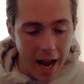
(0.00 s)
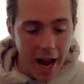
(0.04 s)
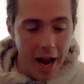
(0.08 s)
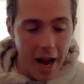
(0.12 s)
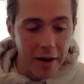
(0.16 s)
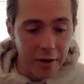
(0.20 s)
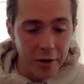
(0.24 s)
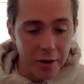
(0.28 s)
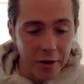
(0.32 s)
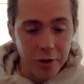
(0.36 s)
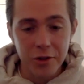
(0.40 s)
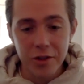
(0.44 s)

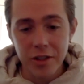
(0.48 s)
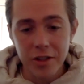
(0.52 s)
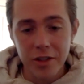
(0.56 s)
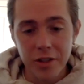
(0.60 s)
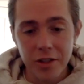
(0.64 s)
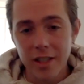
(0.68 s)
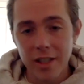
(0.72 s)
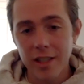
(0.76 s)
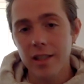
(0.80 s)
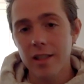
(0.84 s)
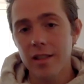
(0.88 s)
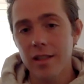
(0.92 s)

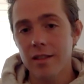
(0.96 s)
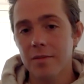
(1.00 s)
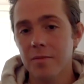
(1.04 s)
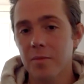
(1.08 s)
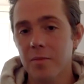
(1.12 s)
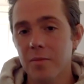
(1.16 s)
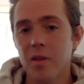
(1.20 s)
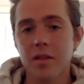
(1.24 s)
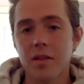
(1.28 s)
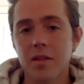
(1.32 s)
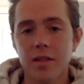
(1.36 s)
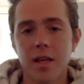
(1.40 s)
energy
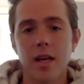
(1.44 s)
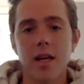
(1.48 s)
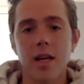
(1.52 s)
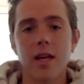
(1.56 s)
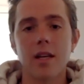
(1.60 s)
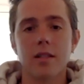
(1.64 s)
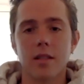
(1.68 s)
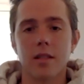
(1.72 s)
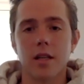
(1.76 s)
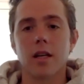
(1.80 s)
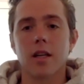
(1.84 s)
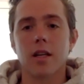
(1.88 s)
per se.
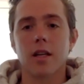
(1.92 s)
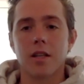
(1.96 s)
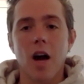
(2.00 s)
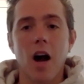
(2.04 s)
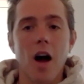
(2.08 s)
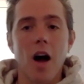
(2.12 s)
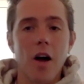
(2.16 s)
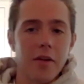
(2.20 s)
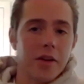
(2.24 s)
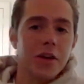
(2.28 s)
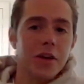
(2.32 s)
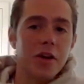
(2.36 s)
It's like
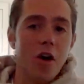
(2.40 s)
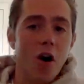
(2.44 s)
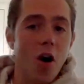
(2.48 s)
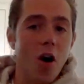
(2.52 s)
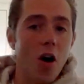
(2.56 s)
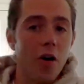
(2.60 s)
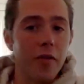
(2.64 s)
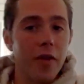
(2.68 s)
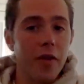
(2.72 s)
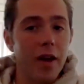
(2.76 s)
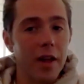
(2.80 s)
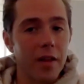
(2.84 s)
not like an
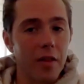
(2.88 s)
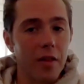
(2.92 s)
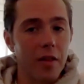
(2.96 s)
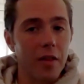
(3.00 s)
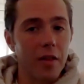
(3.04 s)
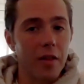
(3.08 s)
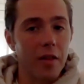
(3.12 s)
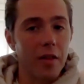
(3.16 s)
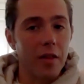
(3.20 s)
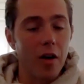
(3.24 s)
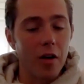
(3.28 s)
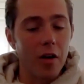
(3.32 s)
all night
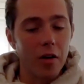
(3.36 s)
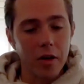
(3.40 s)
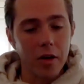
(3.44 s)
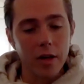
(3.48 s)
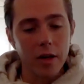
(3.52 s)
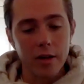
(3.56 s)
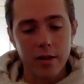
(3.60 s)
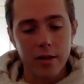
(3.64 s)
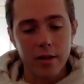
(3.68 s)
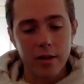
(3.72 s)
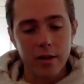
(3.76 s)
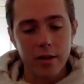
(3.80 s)
long where
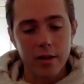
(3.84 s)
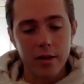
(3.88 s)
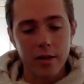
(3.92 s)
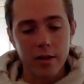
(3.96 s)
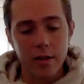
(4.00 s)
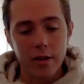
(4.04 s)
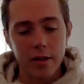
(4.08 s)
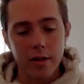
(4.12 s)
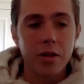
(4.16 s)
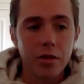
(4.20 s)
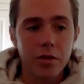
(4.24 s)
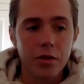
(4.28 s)
it's like a more
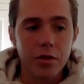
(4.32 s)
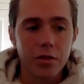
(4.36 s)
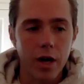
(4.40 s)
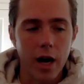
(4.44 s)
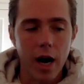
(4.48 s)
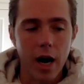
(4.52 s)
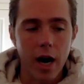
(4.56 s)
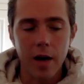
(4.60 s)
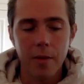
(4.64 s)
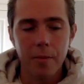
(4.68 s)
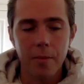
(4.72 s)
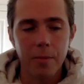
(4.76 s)
chill
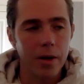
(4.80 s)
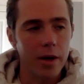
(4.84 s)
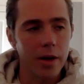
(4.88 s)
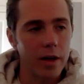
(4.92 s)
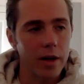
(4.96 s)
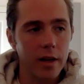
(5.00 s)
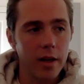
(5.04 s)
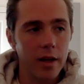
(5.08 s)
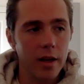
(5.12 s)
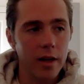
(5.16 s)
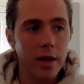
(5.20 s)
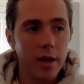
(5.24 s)
track,
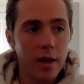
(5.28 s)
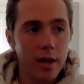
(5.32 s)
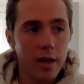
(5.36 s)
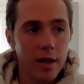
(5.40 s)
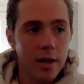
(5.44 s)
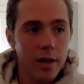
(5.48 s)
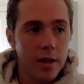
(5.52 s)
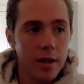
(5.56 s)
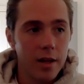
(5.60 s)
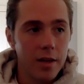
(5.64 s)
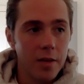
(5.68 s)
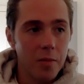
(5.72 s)
but
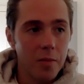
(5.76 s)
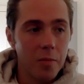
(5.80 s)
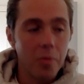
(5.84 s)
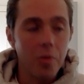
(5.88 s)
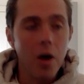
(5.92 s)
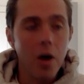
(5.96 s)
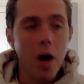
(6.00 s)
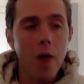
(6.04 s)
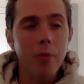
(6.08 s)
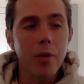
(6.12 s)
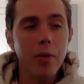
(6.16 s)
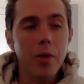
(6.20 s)

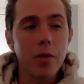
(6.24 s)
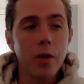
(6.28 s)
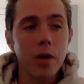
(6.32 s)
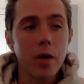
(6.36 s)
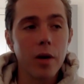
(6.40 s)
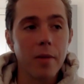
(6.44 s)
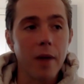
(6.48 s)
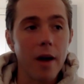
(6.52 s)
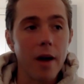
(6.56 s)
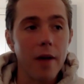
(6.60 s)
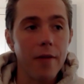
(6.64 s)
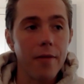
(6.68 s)
probably one
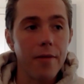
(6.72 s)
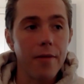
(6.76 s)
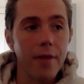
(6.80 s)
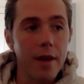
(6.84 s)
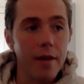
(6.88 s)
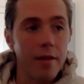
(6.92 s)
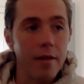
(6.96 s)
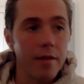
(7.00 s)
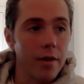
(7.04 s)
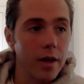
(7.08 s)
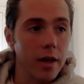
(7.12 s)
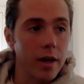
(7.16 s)
of my
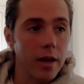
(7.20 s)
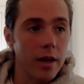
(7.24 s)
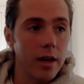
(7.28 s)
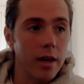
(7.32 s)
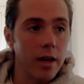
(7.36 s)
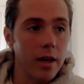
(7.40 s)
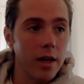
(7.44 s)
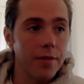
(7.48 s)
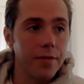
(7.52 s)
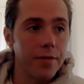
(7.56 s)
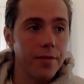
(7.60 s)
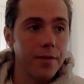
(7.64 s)
favorite,
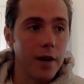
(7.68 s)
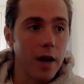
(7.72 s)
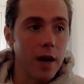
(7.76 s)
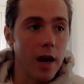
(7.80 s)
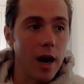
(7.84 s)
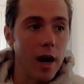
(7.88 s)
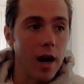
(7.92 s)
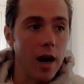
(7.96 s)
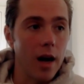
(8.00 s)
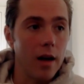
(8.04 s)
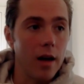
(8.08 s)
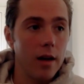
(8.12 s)
if
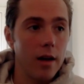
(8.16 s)
not,